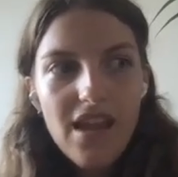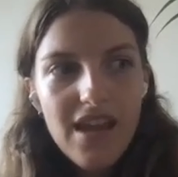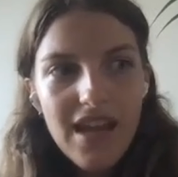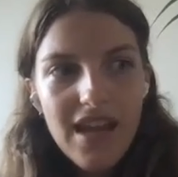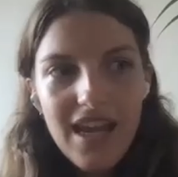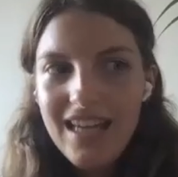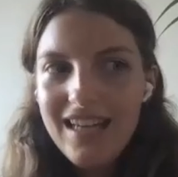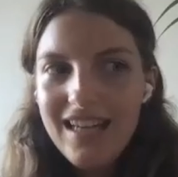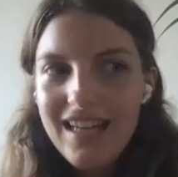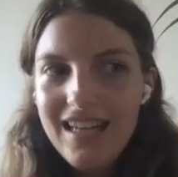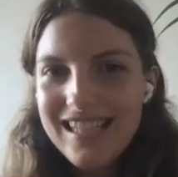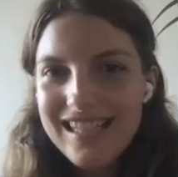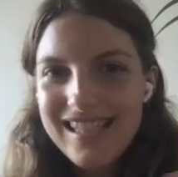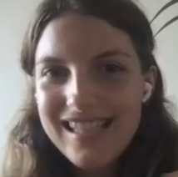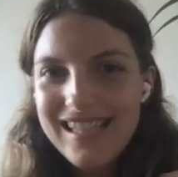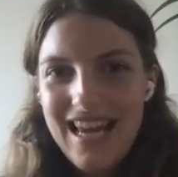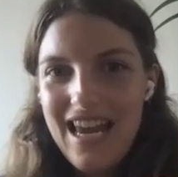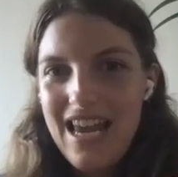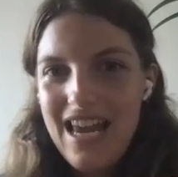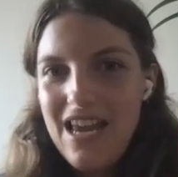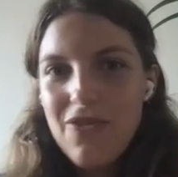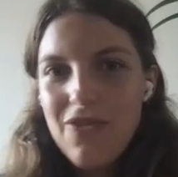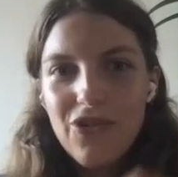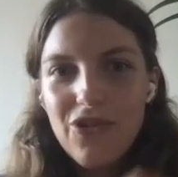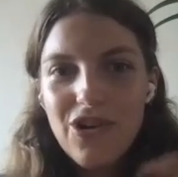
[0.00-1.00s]
in, let's
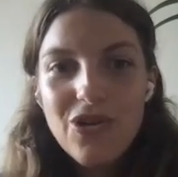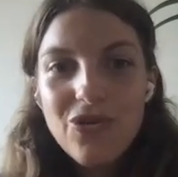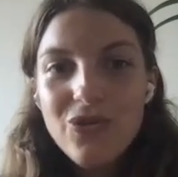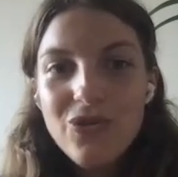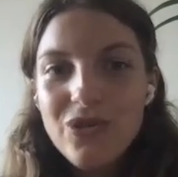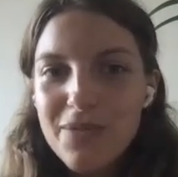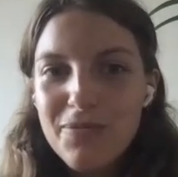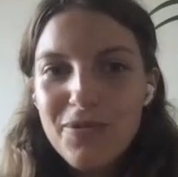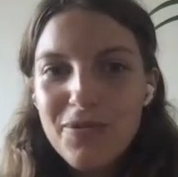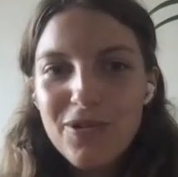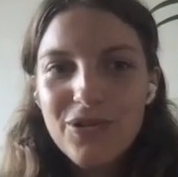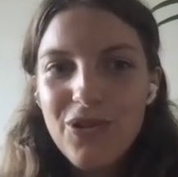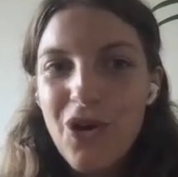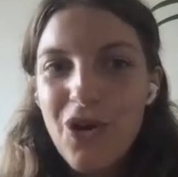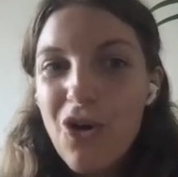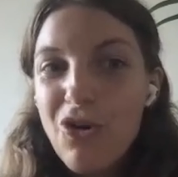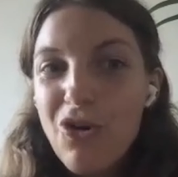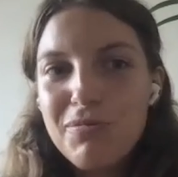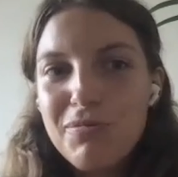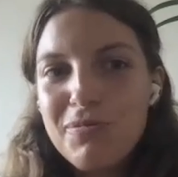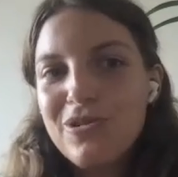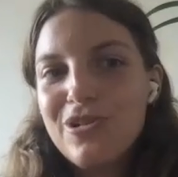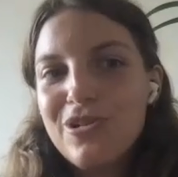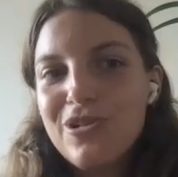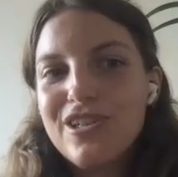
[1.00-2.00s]
say, reusable
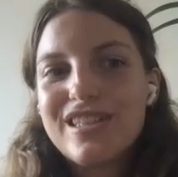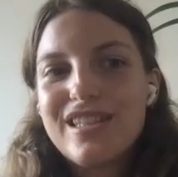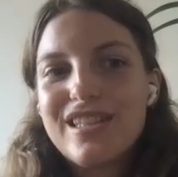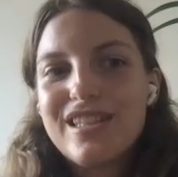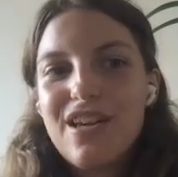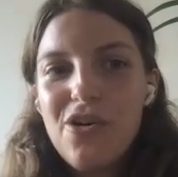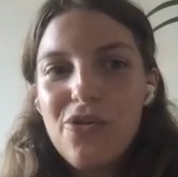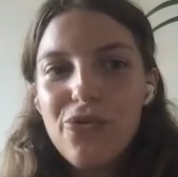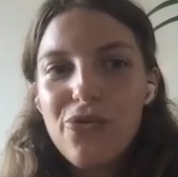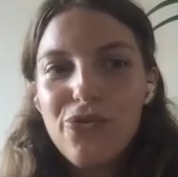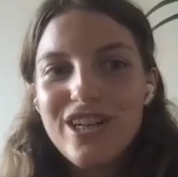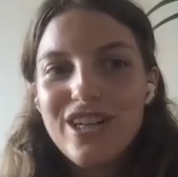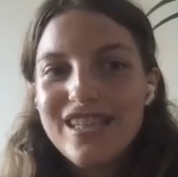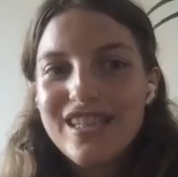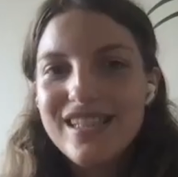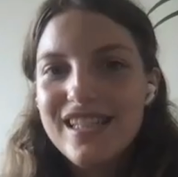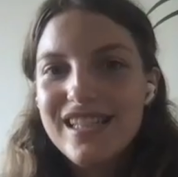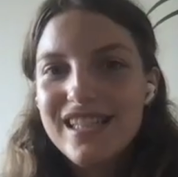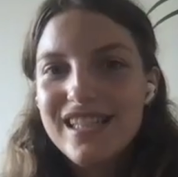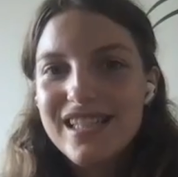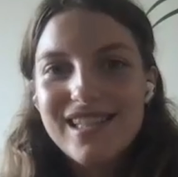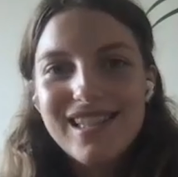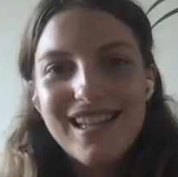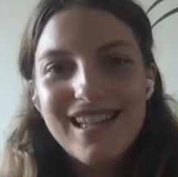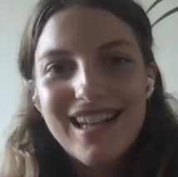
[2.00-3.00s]
notebooks was
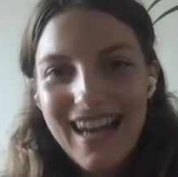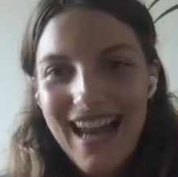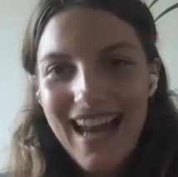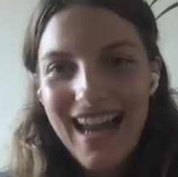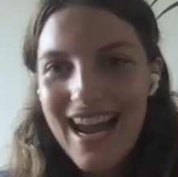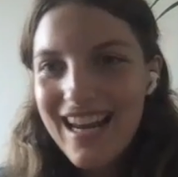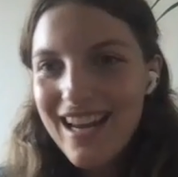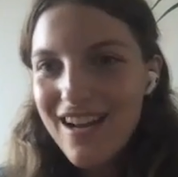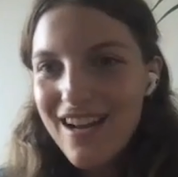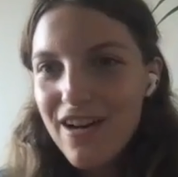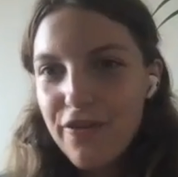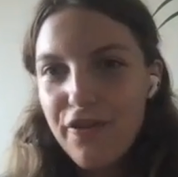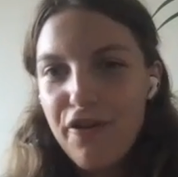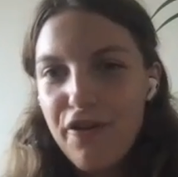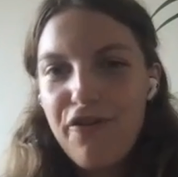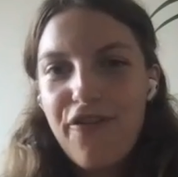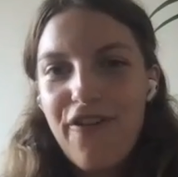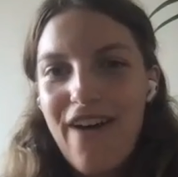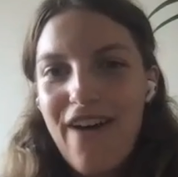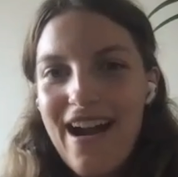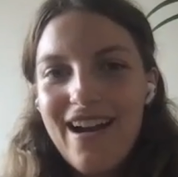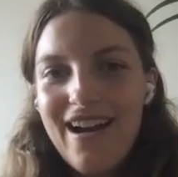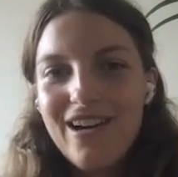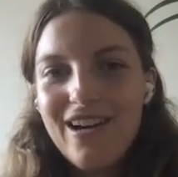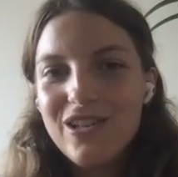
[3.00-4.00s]
this lighting of a
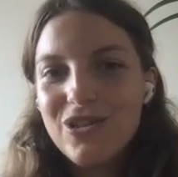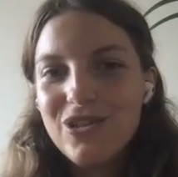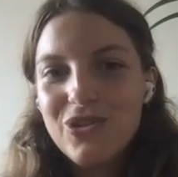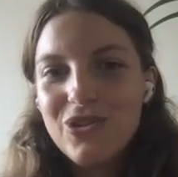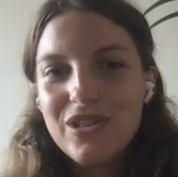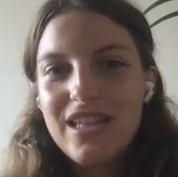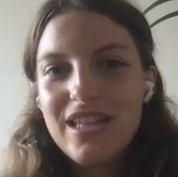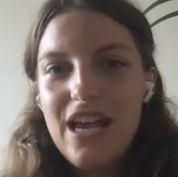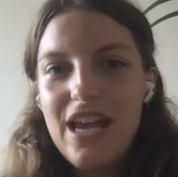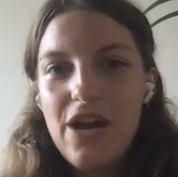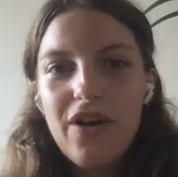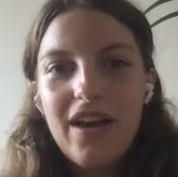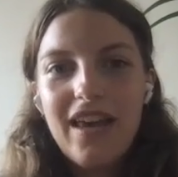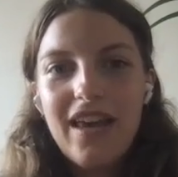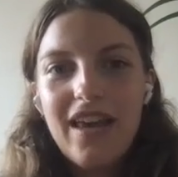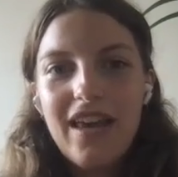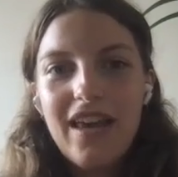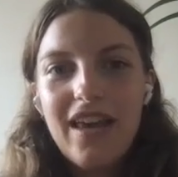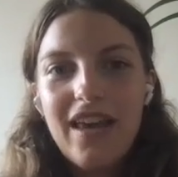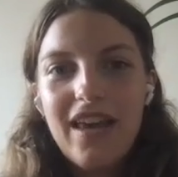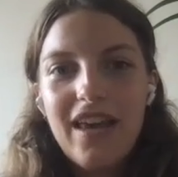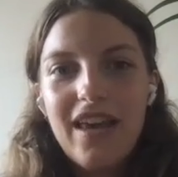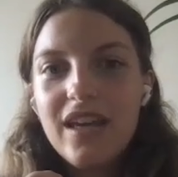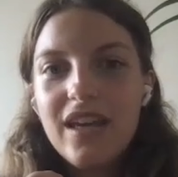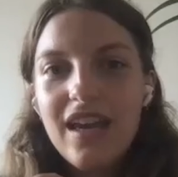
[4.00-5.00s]
fire to say, okay,
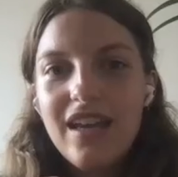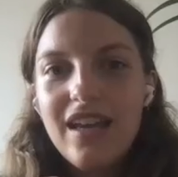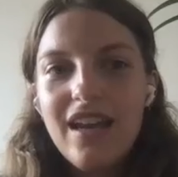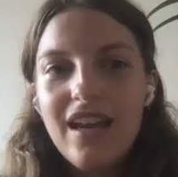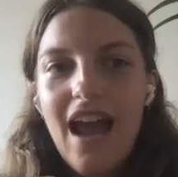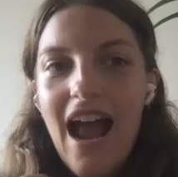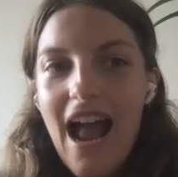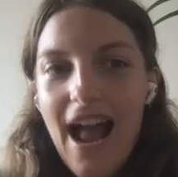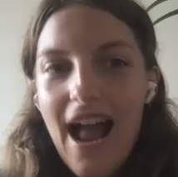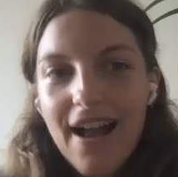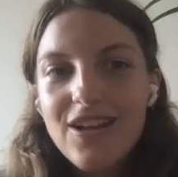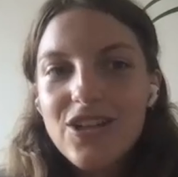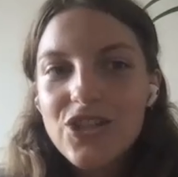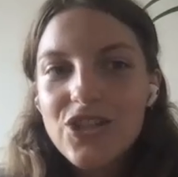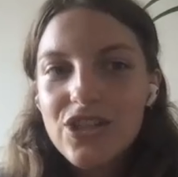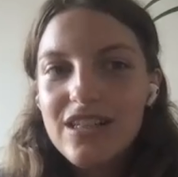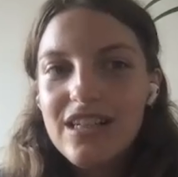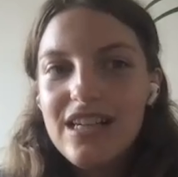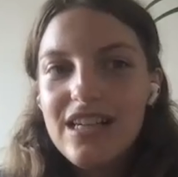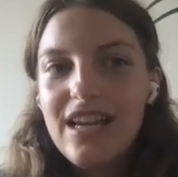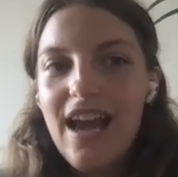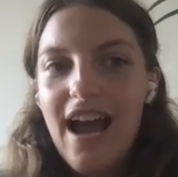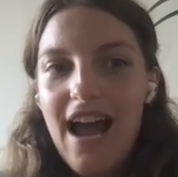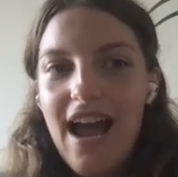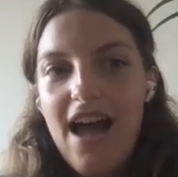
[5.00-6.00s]
you can
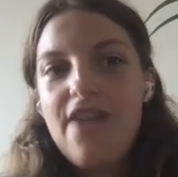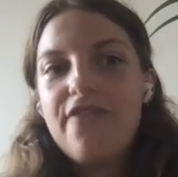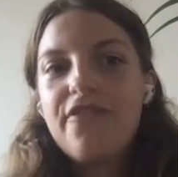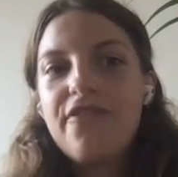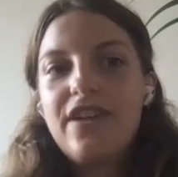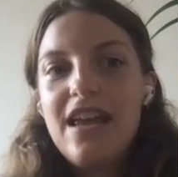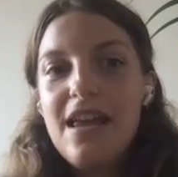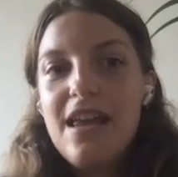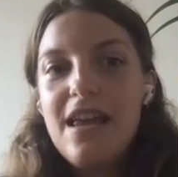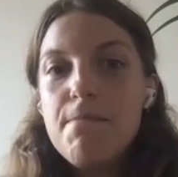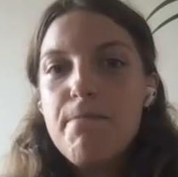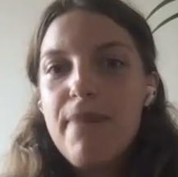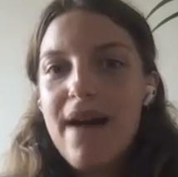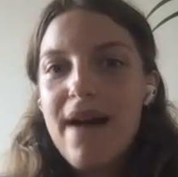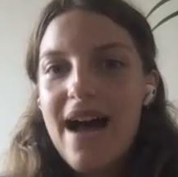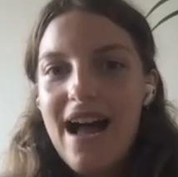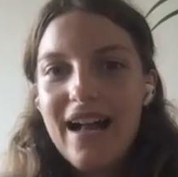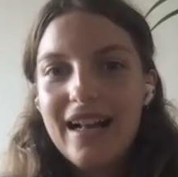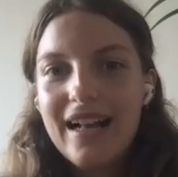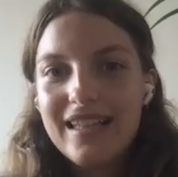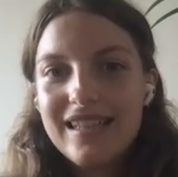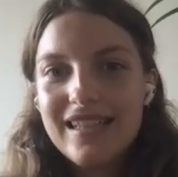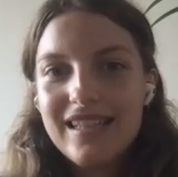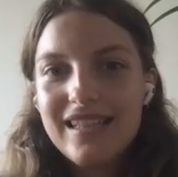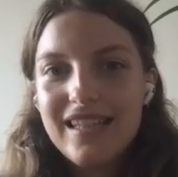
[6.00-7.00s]
actually have an
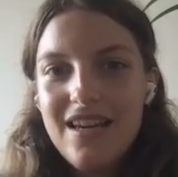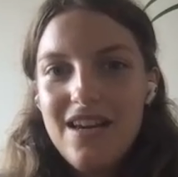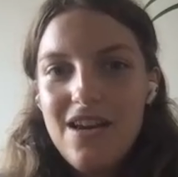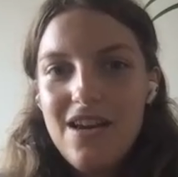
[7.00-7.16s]
impact,